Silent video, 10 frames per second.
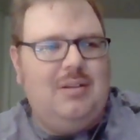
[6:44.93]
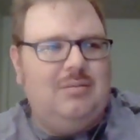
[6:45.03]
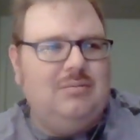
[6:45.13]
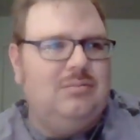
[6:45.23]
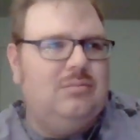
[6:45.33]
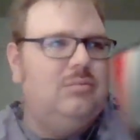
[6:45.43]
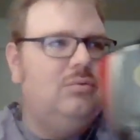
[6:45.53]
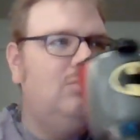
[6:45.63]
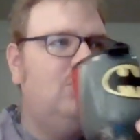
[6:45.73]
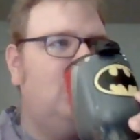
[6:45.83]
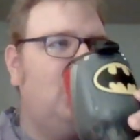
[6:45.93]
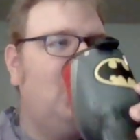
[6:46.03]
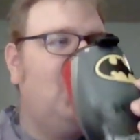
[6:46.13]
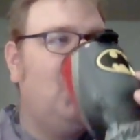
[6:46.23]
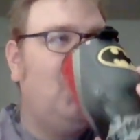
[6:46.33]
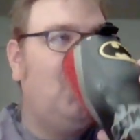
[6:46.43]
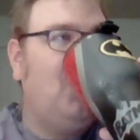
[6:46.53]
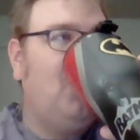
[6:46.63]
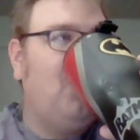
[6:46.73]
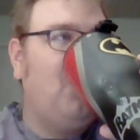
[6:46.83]

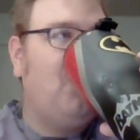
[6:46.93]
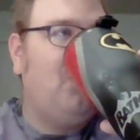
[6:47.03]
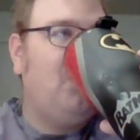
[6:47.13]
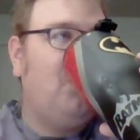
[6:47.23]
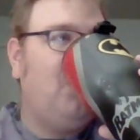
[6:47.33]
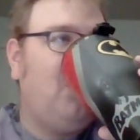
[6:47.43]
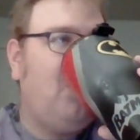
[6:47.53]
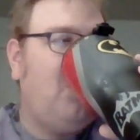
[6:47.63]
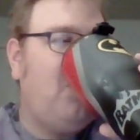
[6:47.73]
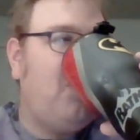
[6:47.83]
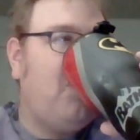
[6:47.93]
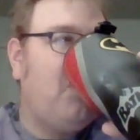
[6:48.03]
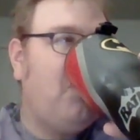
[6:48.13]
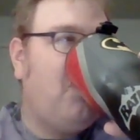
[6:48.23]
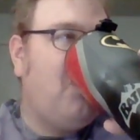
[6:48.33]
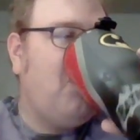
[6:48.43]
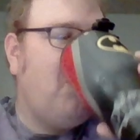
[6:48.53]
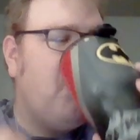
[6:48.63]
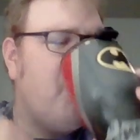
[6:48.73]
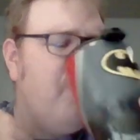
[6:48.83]

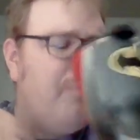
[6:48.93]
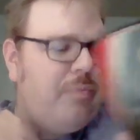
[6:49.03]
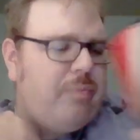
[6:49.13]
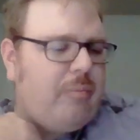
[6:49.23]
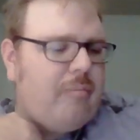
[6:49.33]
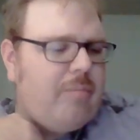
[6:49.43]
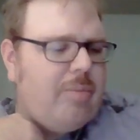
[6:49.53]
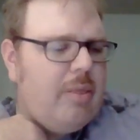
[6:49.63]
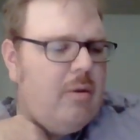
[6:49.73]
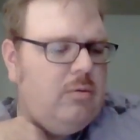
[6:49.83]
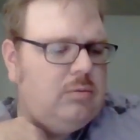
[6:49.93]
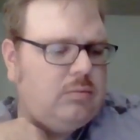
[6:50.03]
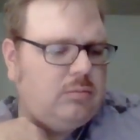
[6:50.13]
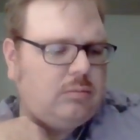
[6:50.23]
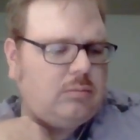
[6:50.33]
Nothing is said.